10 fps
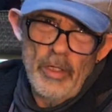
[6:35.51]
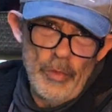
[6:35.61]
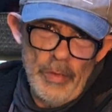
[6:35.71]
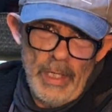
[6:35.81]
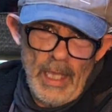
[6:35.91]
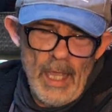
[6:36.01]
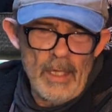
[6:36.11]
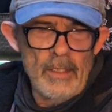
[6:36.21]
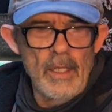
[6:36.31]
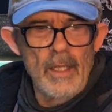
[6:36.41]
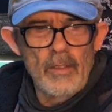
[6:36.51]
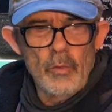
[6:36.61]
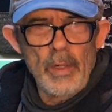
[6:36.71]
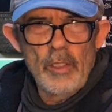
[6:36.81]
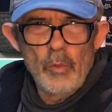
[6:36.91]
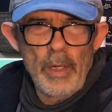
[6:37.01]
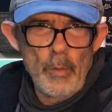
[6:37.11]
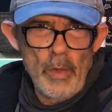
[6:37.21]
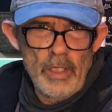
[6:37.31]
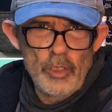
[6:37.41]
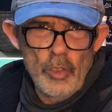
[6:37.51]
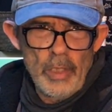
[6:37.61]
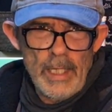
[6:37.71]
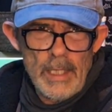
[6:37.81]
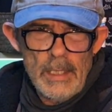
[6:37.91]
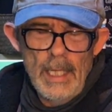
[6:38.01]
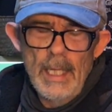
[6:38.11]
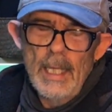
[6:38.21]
to do it again. 2021 in Julian.